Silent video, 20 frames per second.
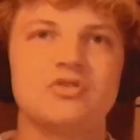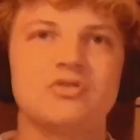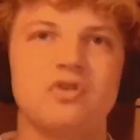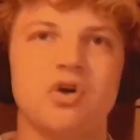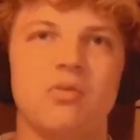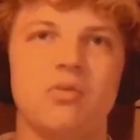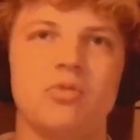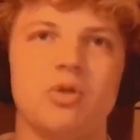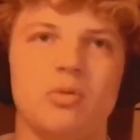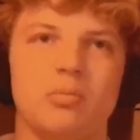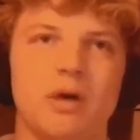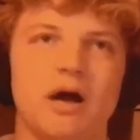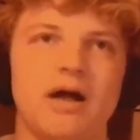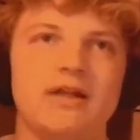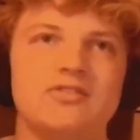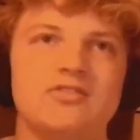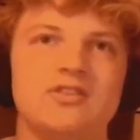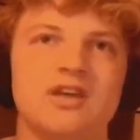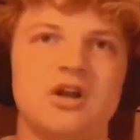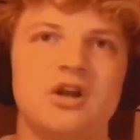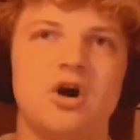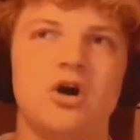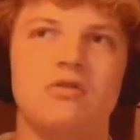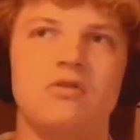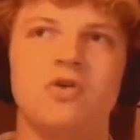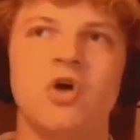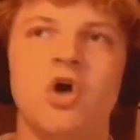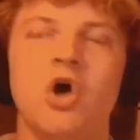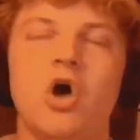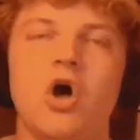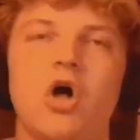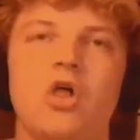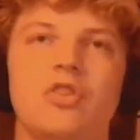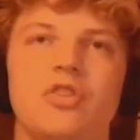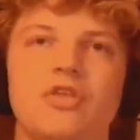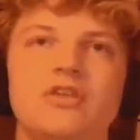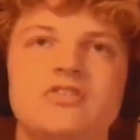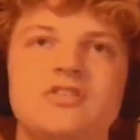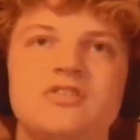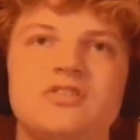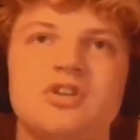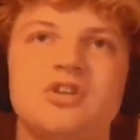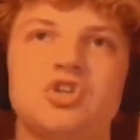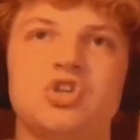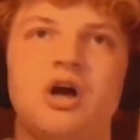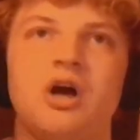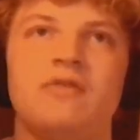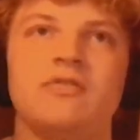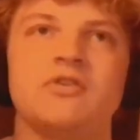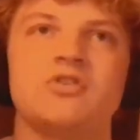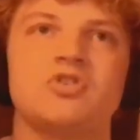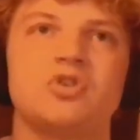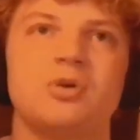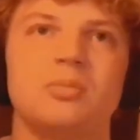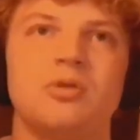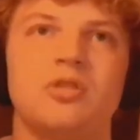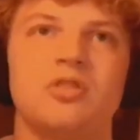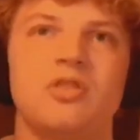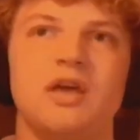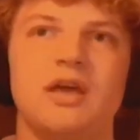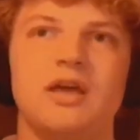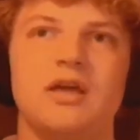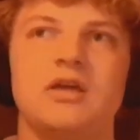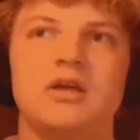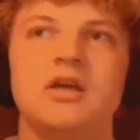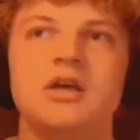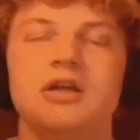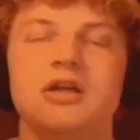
from the mindset of this is a JavaScript thing,